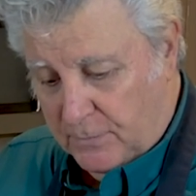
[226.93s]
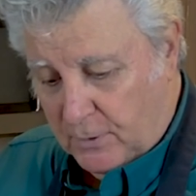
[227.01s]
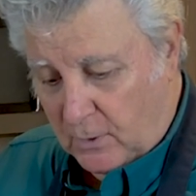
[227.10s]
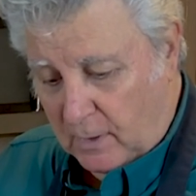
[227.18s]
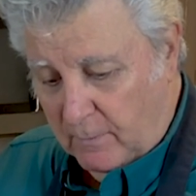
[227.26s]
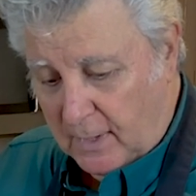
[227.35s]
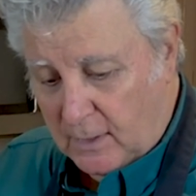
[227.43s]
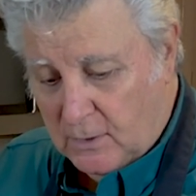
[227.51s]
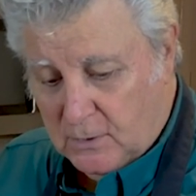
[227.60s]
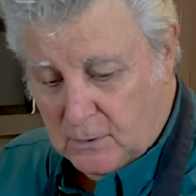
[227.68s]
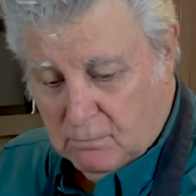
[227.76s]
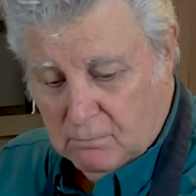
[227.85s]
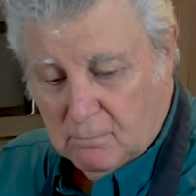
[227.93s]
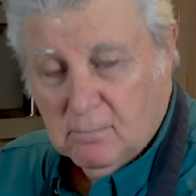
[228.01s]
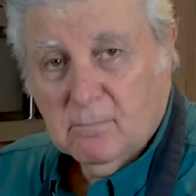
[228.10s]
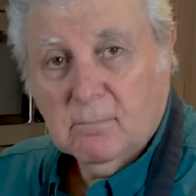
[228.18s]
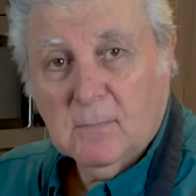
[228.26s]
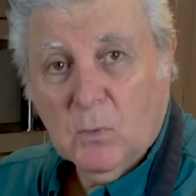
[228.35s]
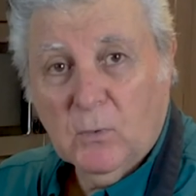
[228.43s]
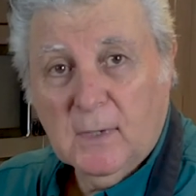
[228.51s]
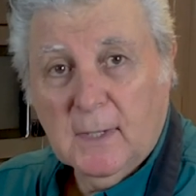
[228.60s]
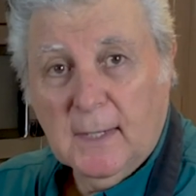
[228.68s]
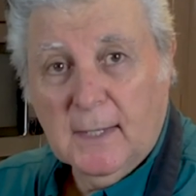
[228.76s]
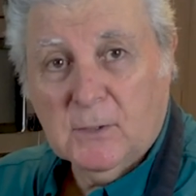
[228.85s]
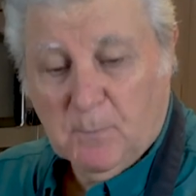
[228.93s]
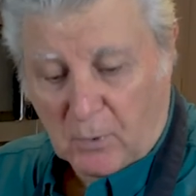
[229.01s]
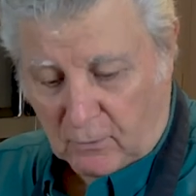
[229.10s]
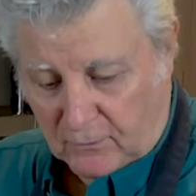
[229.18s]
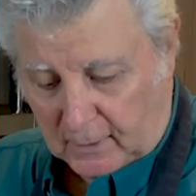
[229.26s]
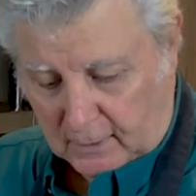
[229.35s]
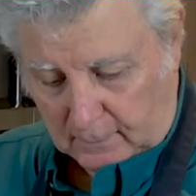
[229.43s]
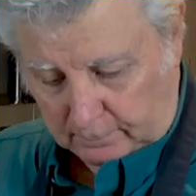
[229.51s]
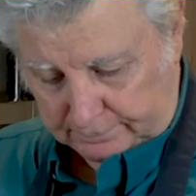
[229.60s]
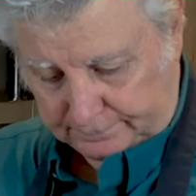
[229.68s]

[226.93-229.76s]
30 minutes is perfect.